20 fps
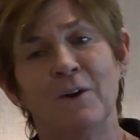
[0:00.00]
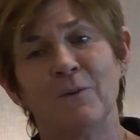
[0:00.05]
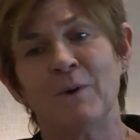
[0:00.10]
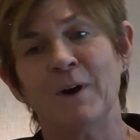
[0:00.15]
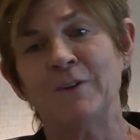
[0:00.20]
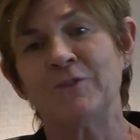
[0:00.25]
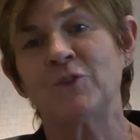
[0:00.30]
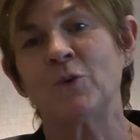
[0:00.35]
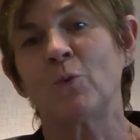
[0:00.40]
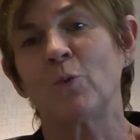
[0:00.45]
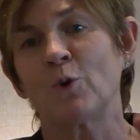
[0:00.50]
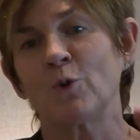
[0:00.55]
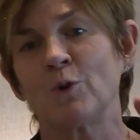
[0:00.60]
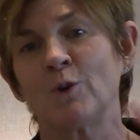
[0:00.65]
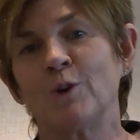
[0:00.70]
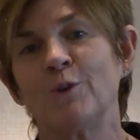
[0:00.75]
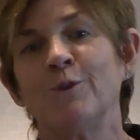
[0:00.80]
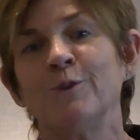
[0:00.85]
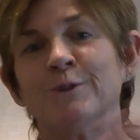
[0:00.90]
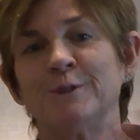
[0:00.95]
Right, so we're
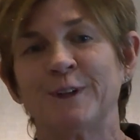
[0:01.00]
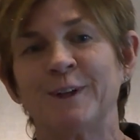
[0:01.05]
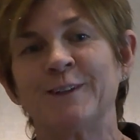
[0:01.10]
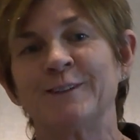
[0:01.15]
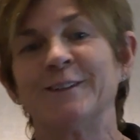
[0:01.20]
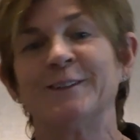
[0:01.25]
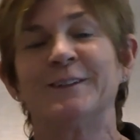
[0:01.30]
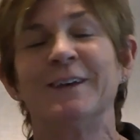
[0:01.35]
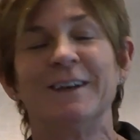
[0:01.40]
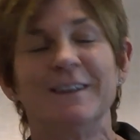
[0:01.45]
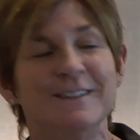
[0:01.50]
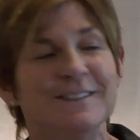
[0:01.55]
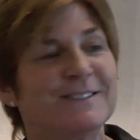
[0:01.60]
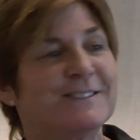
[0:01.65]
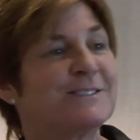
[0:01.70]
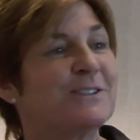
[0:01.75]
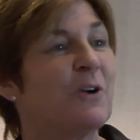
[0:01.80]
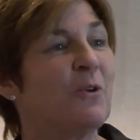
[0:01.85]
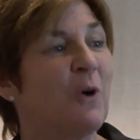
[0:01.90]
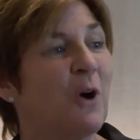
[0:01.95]
losing, because it's
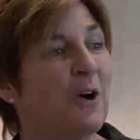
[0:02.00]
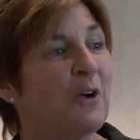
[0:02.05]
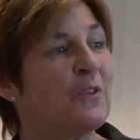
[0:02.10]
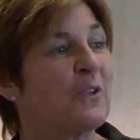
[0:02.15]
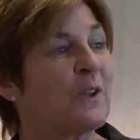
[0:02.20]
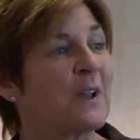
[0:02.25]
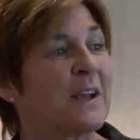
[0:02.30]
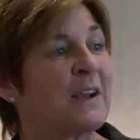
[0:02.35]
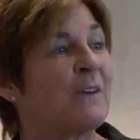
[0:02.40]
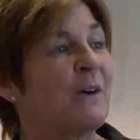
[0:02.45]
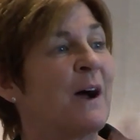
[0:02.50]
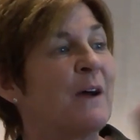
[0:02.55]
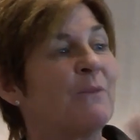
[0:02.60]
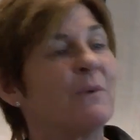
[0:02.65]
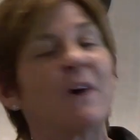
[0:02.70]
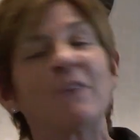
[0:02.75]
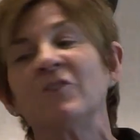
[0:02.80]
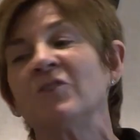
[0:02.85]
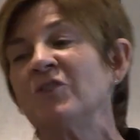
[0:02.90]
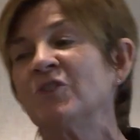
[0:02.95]
so hard. They're like, I'd
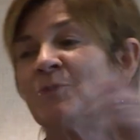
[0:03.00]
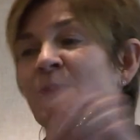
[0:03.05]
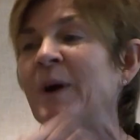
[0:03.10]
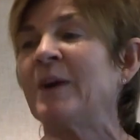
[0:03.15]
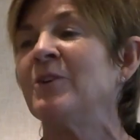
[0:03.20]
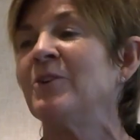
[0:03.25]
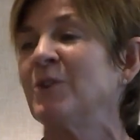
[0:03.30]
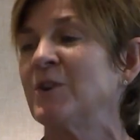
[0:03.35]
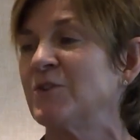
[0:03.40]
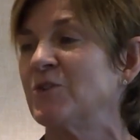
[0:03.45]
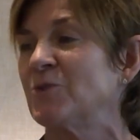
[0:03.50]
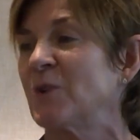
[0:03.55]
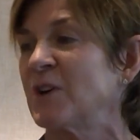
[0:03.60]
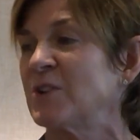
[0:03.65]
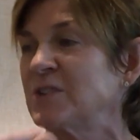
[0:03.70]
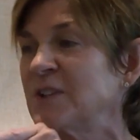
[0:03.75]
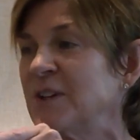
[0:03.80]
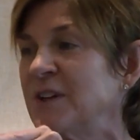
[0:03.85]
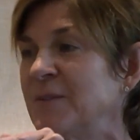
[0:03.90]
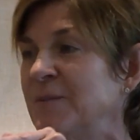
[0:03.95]
rather just buy new
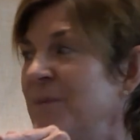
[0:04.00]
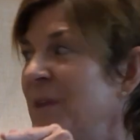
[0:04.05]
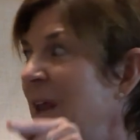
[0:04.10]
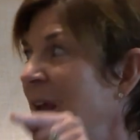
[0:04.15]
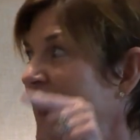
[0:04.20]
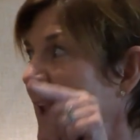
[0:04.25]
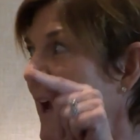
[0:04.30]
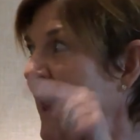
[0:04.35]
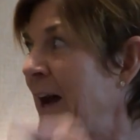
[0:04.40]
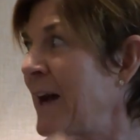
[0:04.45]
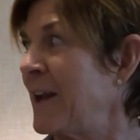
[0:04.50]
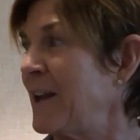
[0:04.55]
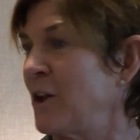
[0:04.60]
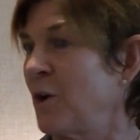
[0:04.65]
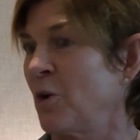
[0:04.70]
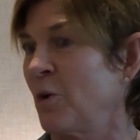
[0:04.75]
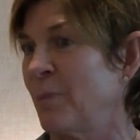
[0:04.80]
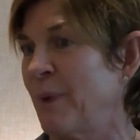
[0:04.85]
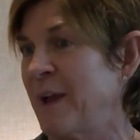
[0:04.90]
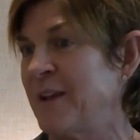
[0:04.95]
construction at a
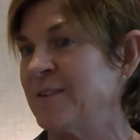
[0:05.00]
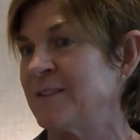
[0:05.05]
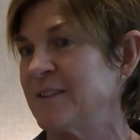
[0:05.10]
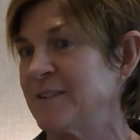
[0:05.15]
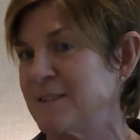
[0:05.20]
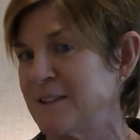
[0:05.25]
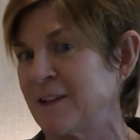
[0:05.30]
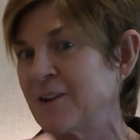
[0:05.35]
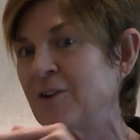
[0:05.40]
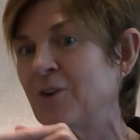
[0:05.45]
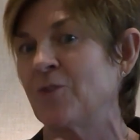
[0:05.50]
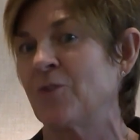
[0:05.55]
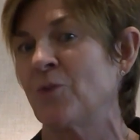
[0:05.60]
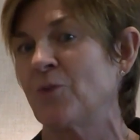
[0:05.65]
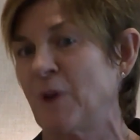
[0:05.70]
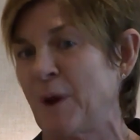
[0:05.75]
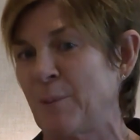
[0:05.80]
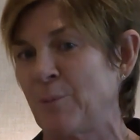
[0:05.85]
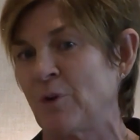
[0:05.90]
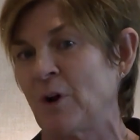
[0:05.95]
lower basis than go through
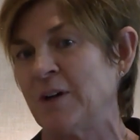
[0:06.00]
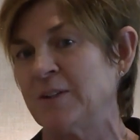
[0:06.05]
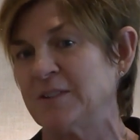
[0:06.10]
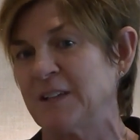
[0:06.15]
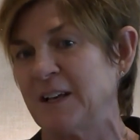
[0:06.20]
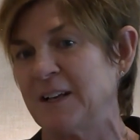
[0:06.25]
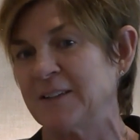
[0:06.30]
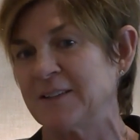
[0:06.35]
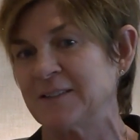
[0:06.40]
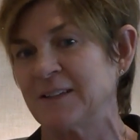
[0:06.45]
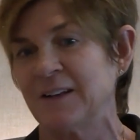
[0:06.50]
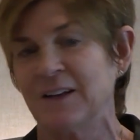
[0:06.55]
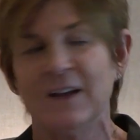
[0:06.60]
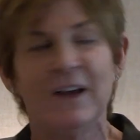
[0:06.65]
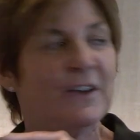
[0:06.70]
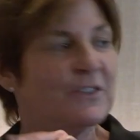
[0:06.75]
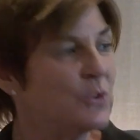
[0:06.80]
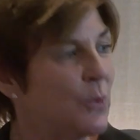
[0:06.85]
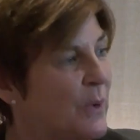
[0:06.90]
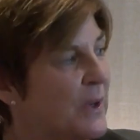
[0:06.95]
that process.
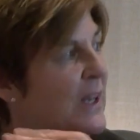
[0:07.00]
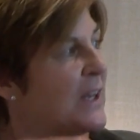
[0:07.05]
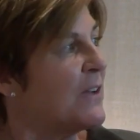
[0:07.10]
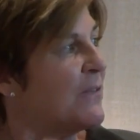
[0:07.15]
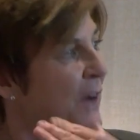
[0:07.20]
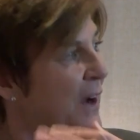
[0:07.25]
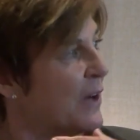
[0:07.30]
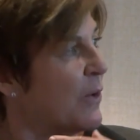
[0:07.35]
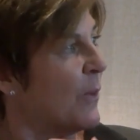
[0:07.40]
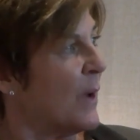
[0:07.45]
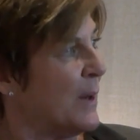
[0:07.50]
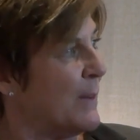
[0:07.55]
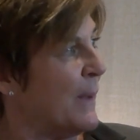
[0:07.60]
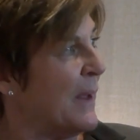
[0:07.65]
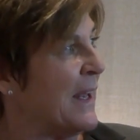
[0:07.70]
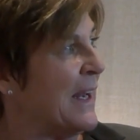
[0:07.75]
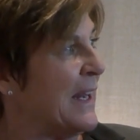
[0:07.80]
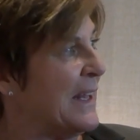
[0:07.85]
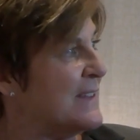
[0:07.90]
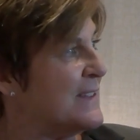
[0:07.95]
So we need to find a way to
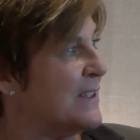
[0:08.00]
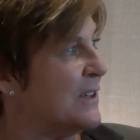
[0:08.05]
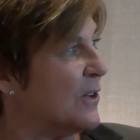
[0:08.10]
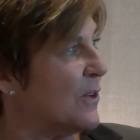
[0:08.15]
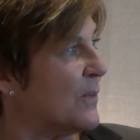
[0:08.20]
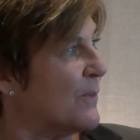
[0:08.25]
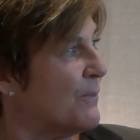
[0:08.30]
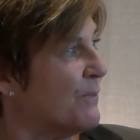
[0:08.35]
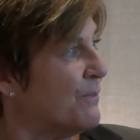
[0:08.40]
make it easier.